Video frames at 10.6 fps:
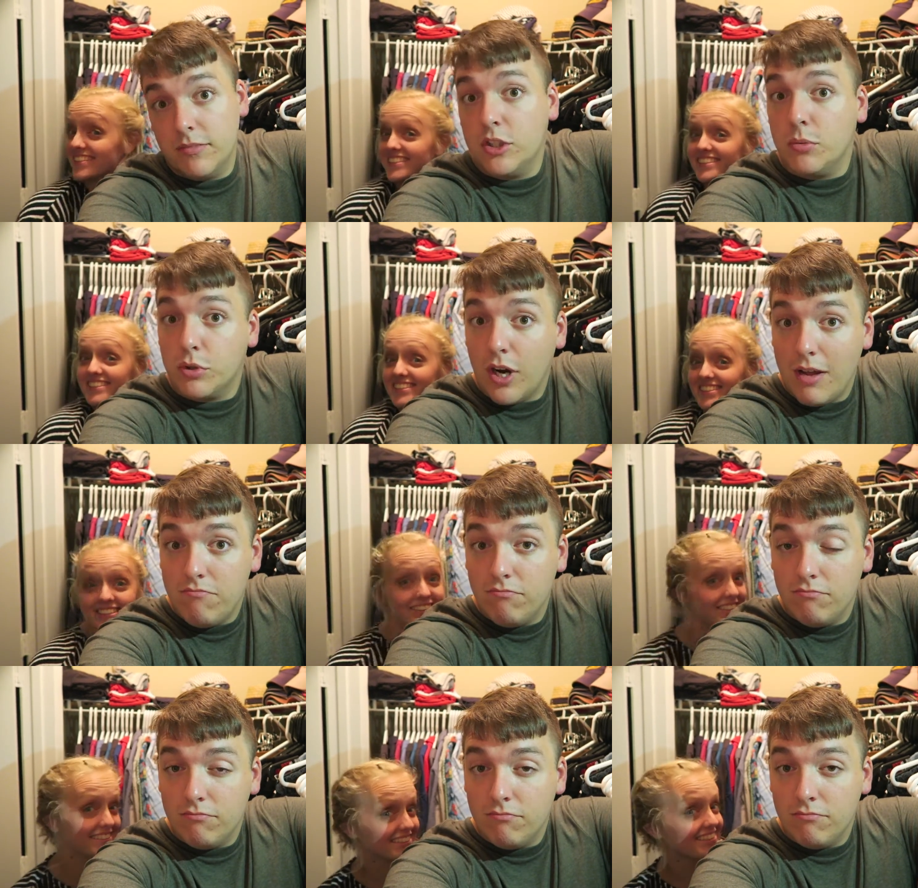Speaker 1: subscribe,
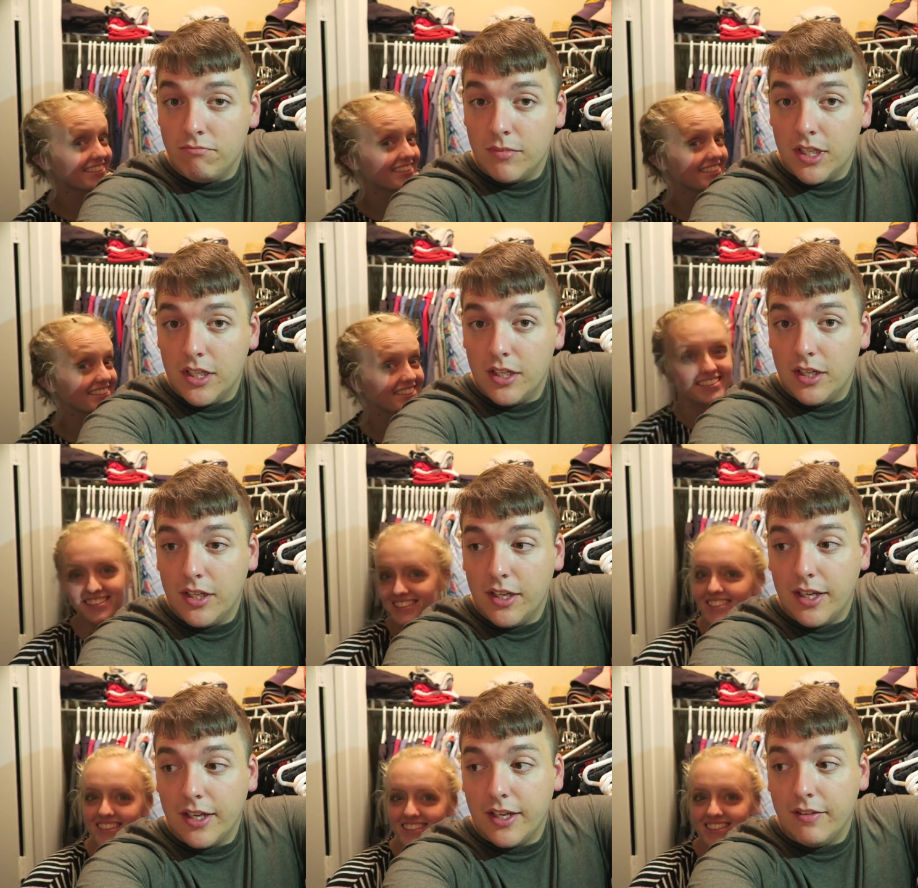
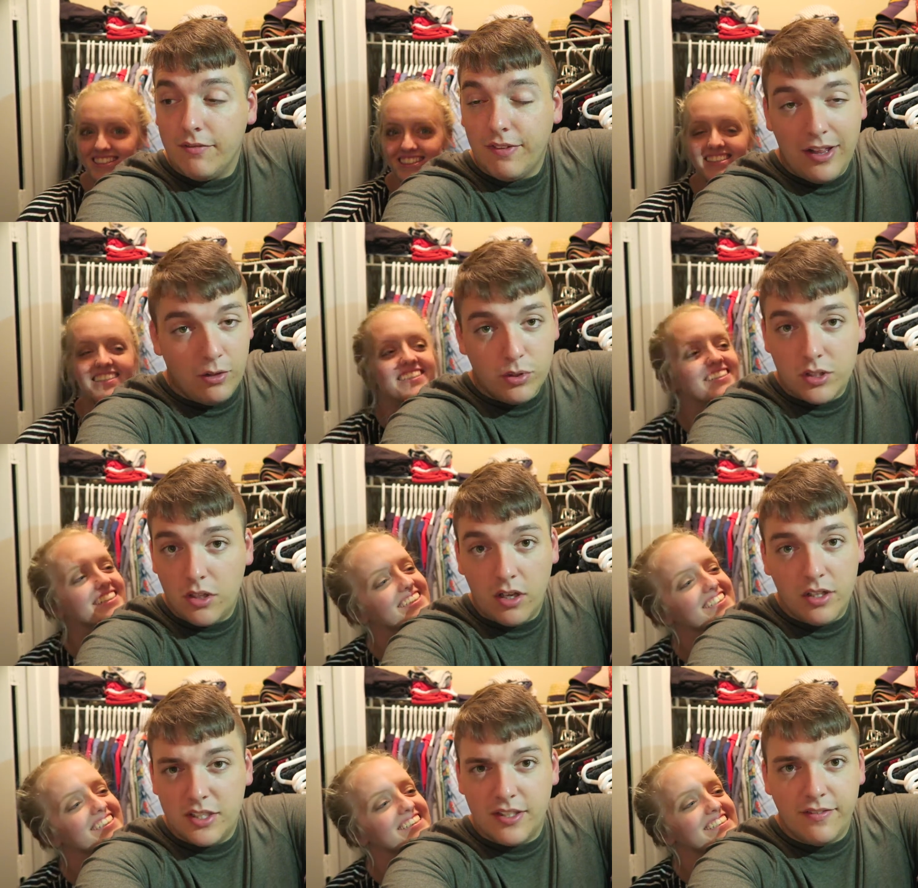and follow us along
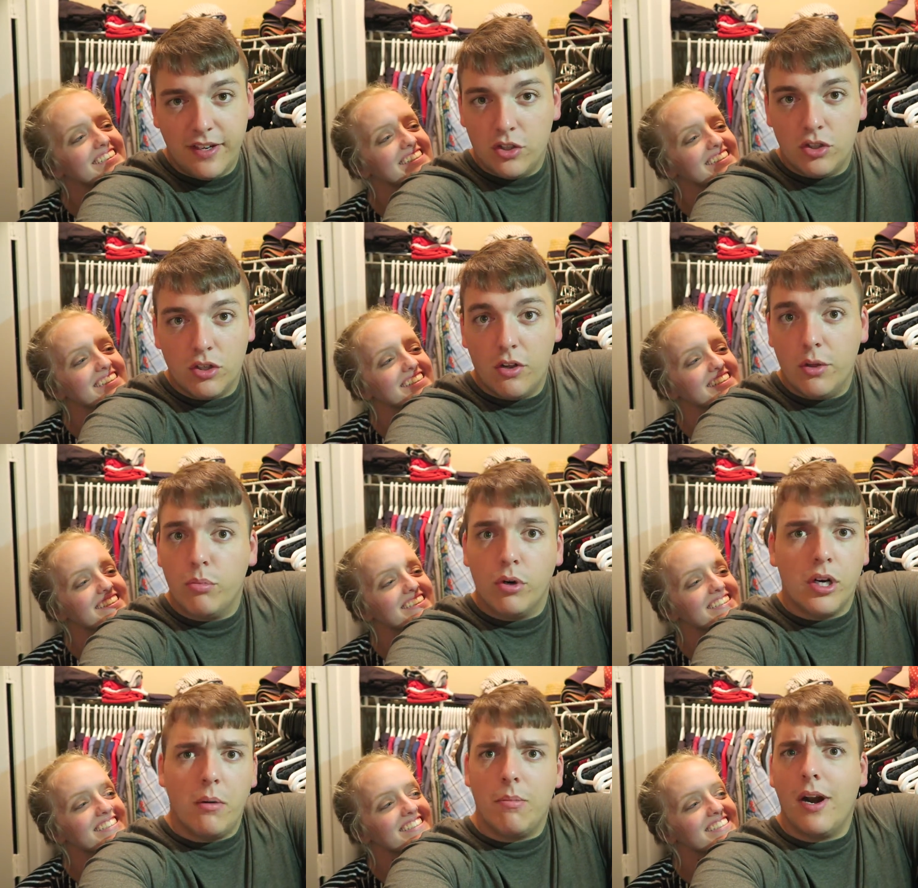this adventure called the
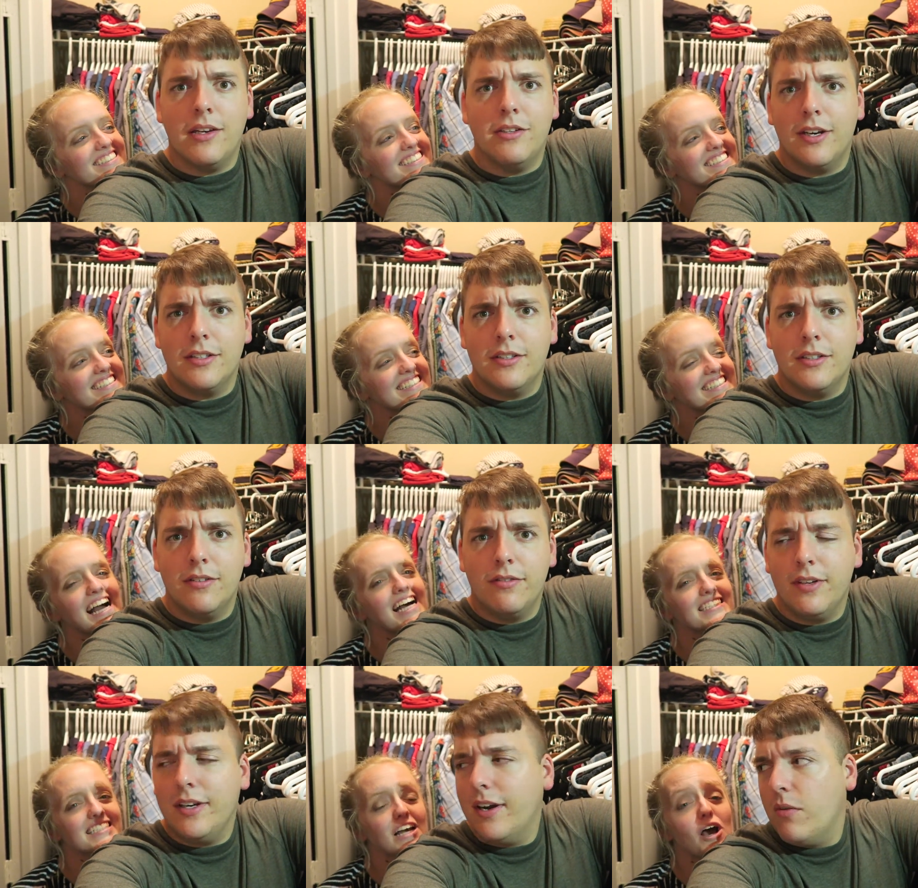Brookhart Project. Yeah.
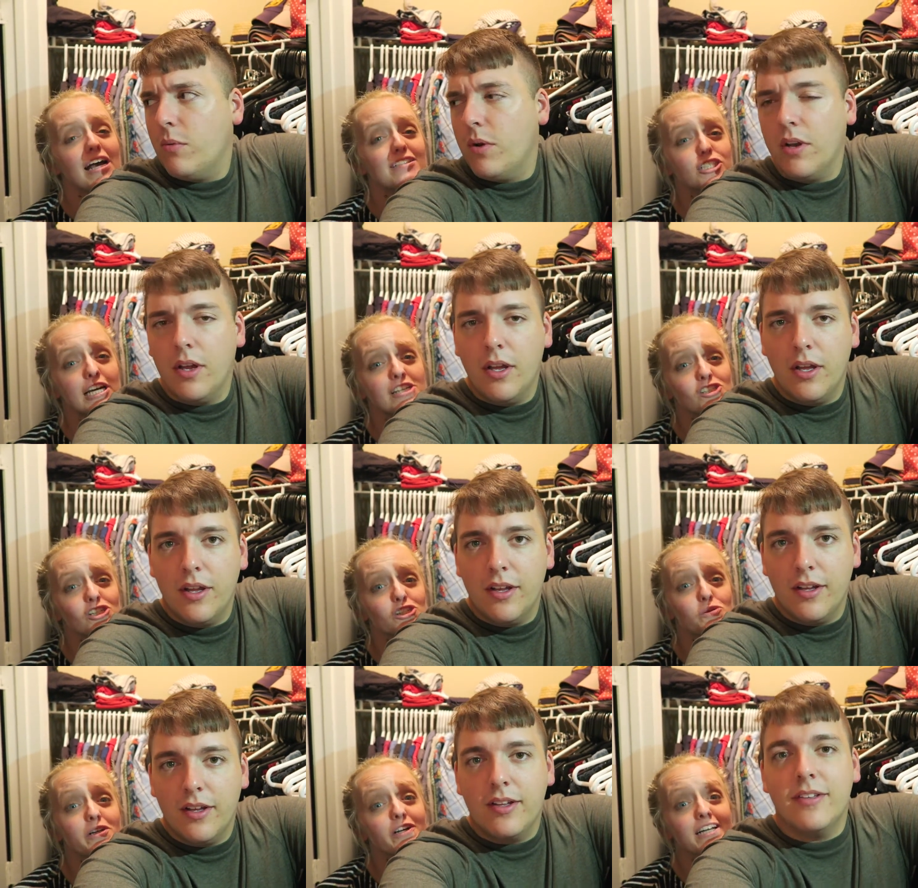Figure out. What... I
Speaker 2: changed our
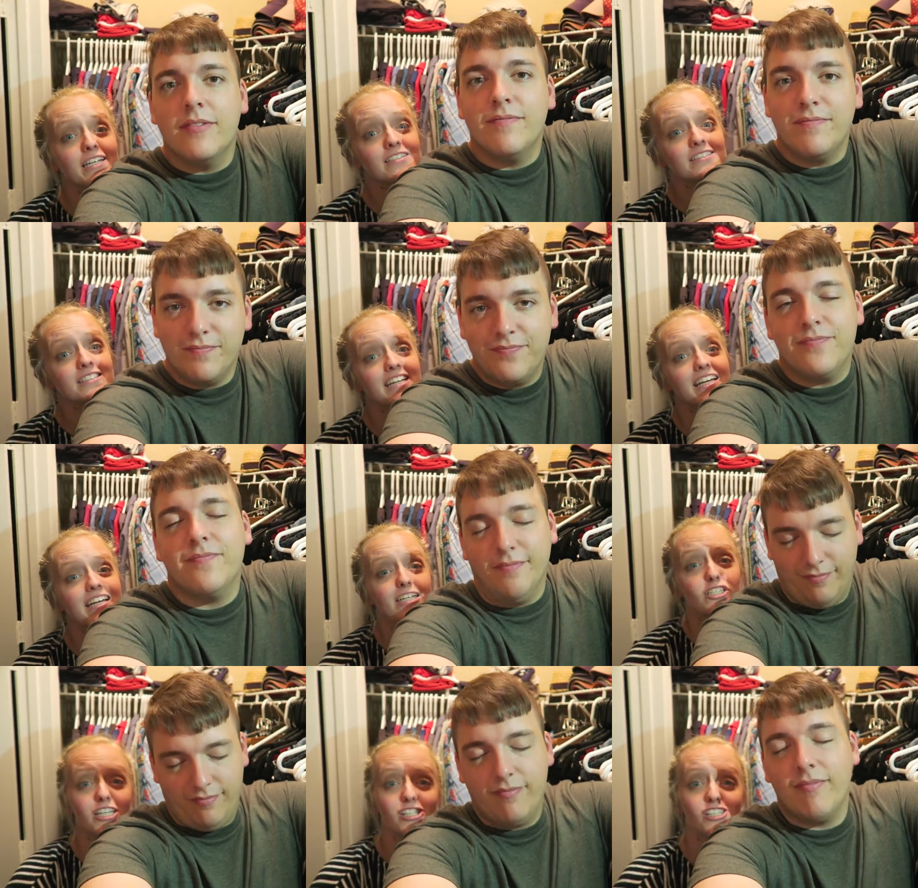Twitter handle today. I
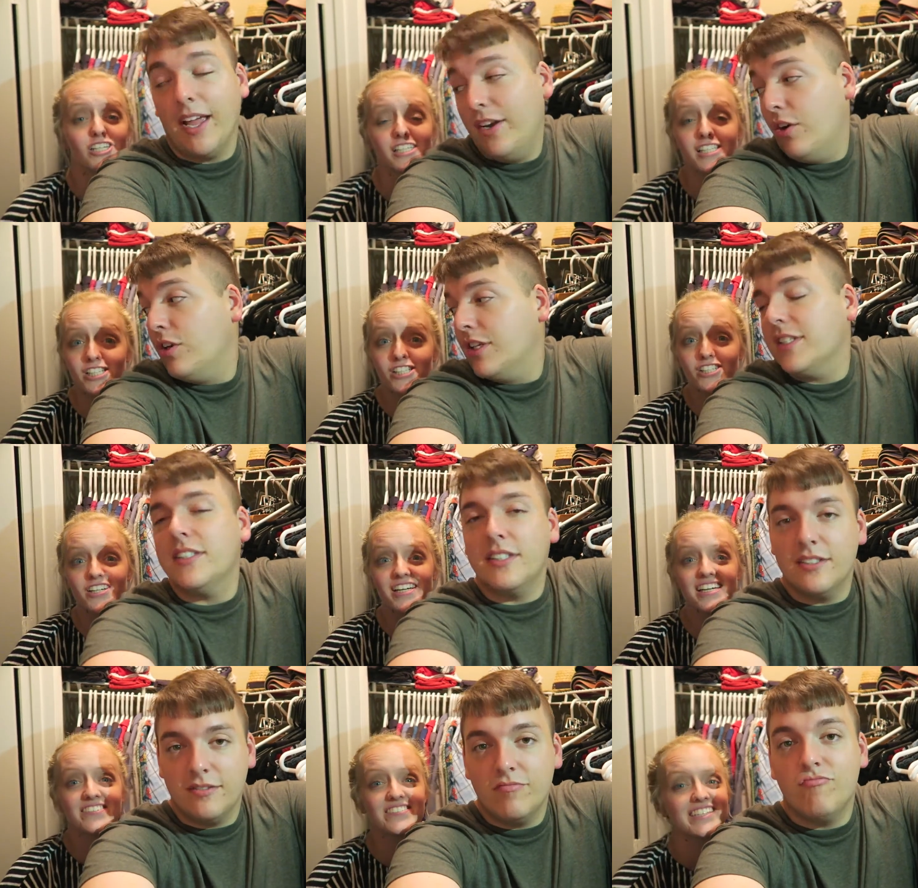changed our I
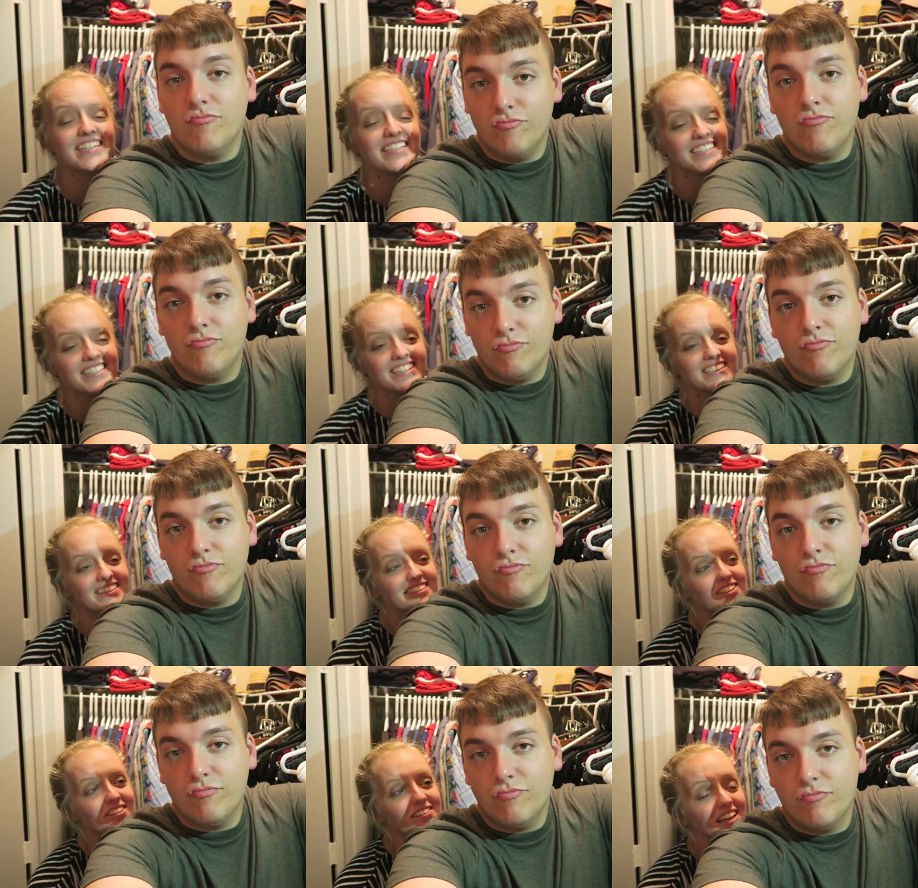Instagram.
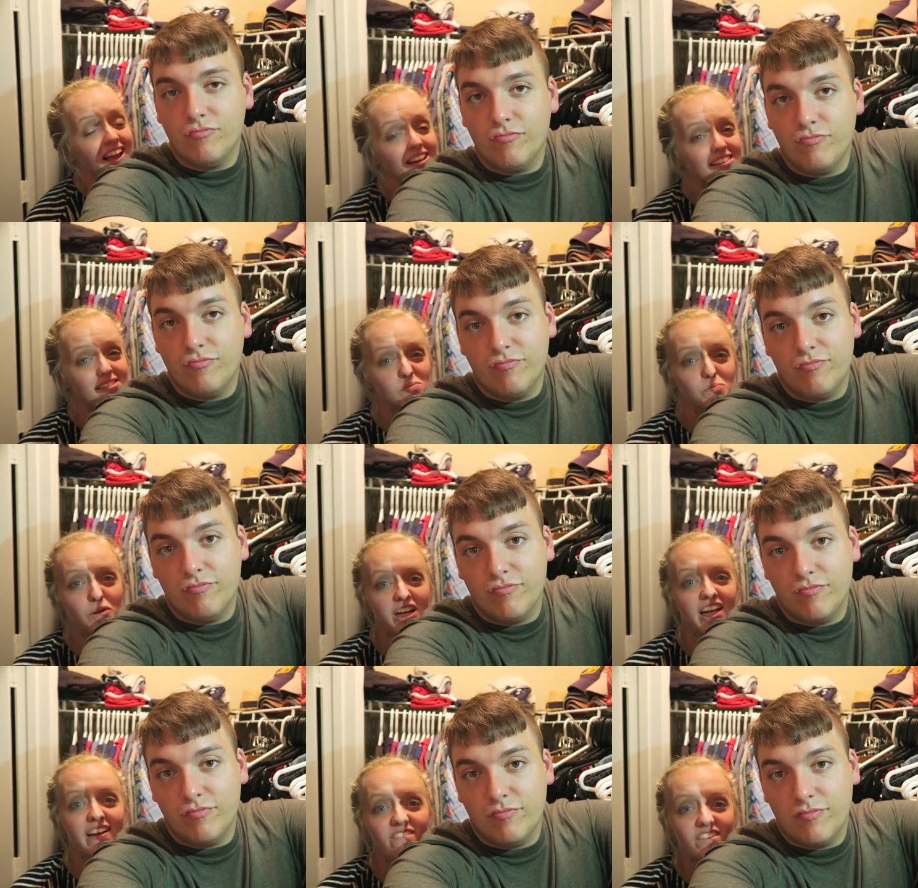So yeah, it's
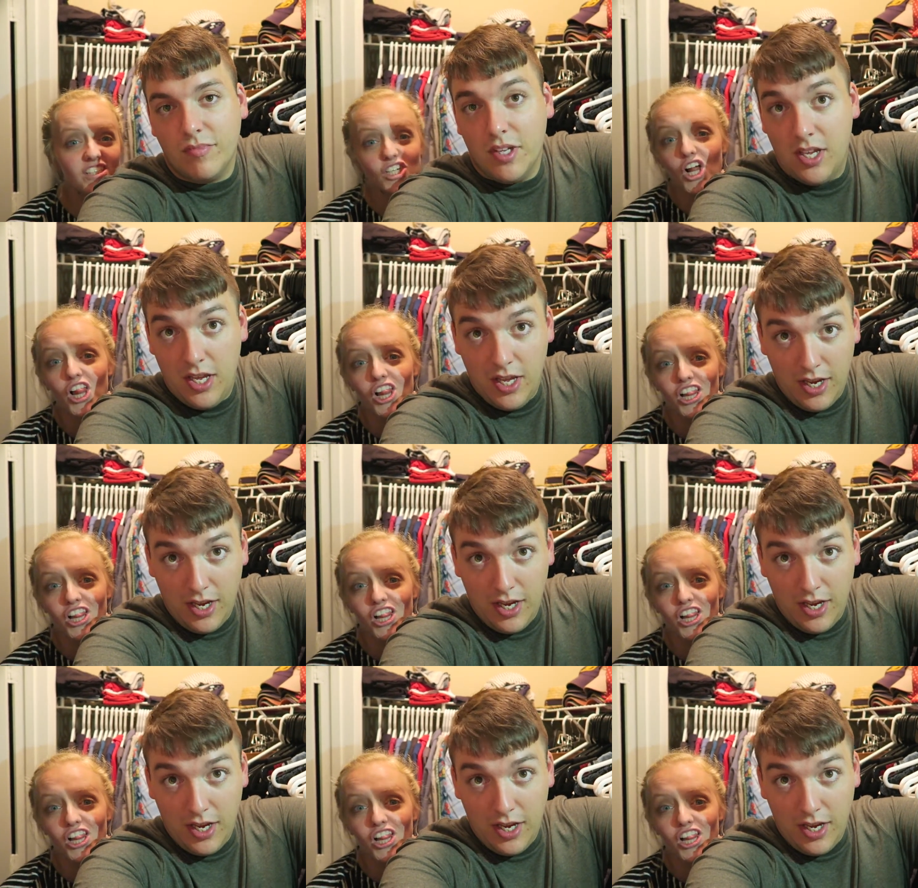pretty official.